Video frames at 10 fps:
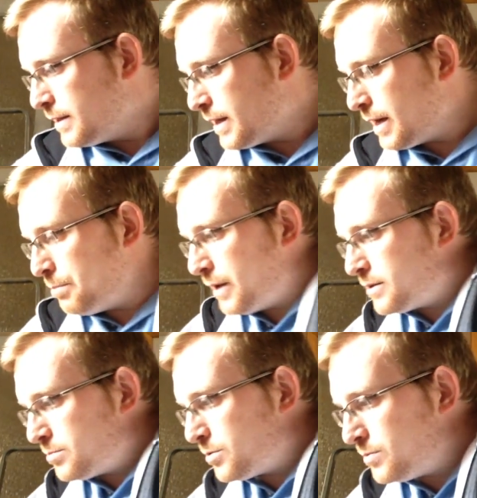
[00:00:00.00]
Then I
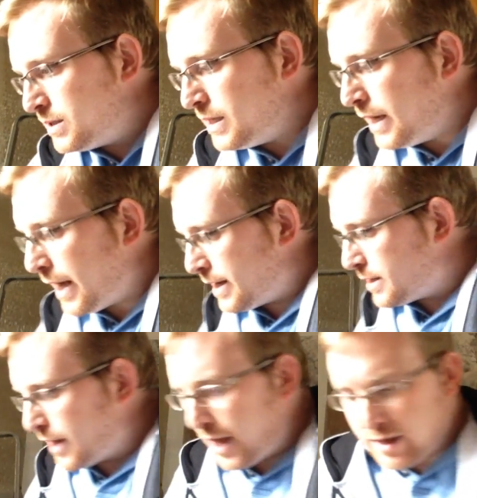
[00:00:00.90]
picked up some
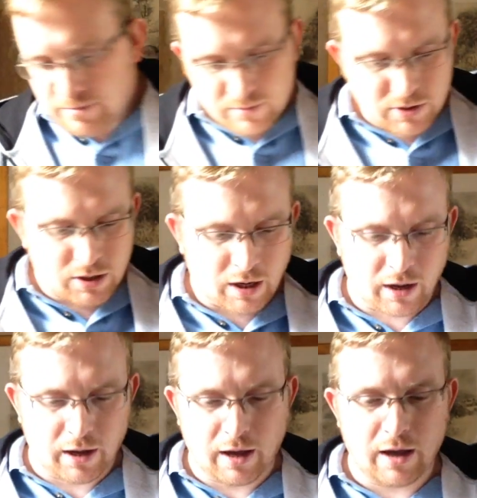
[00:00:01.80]
DS games.
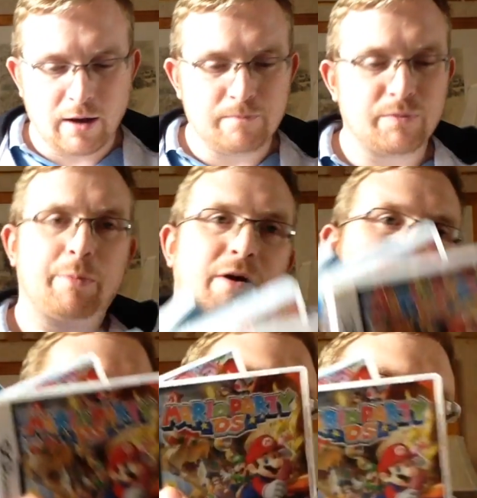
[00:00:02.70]
I
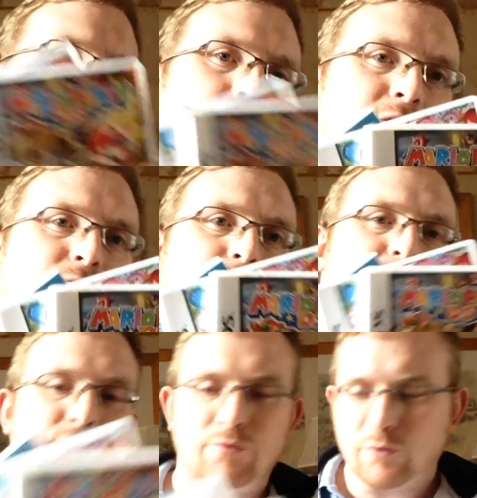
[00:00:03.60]
paid £5 for
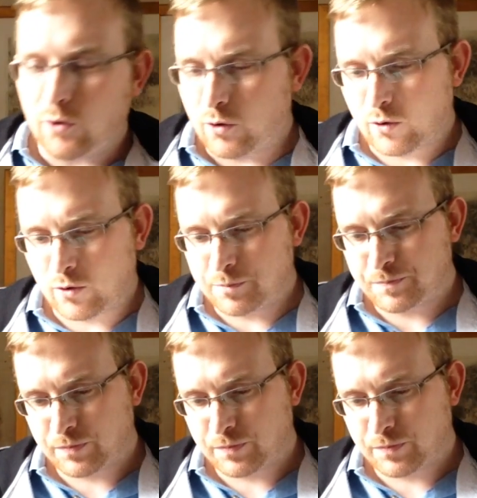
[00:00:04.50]
these 4.